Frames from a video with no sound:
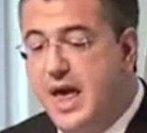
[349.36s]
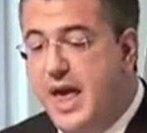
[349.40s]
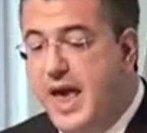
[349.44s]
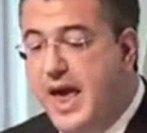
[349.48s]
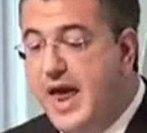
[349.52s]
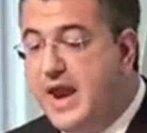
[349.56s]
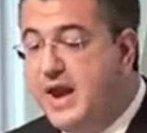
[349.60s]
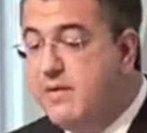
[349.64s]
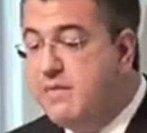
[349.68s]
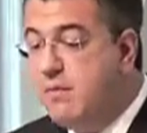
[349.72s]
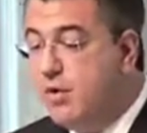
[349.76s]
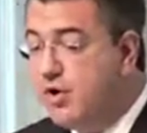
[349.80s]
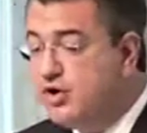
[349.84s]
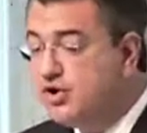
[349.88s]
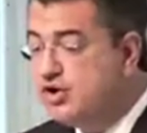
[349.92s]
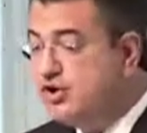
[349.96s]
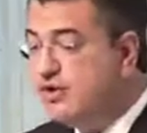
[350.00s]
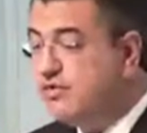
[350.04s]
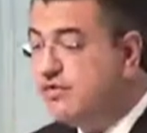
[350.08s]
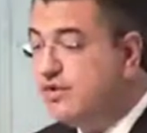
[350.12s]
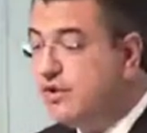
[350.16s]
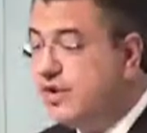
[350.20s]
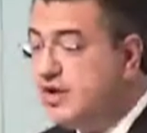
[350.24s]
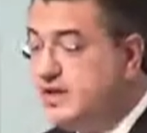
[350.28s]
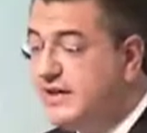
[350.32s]
and most
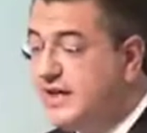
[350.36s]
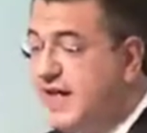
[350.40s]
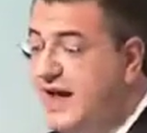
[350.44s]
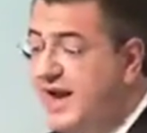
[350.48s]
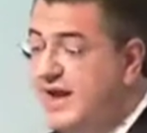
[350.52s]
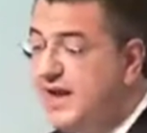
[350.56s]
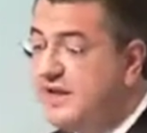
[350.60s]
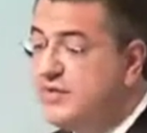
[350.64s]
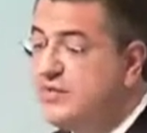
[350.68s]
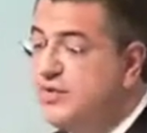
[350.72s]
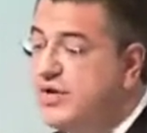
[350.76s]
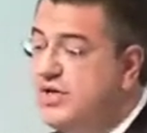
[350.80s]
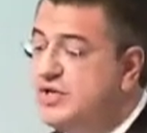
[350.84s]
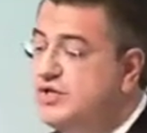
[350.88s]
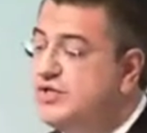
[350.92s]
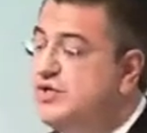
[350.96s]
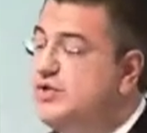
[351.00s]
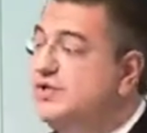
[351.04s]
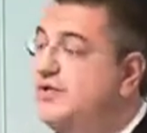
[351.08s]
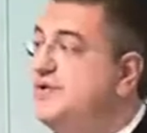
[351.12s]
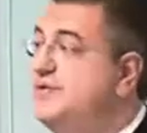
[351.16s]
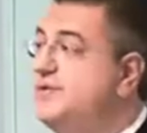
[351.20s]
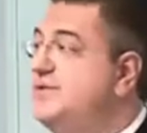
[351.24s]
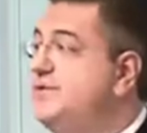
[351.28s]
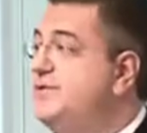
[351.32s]
of the Italian
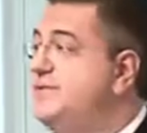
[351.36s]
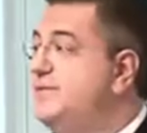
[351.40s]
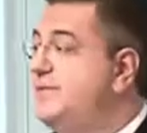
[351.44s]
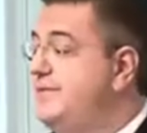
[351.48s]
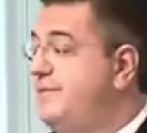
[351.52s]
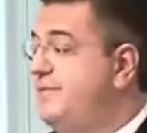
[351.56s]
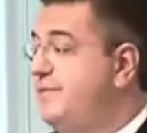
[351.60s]
regions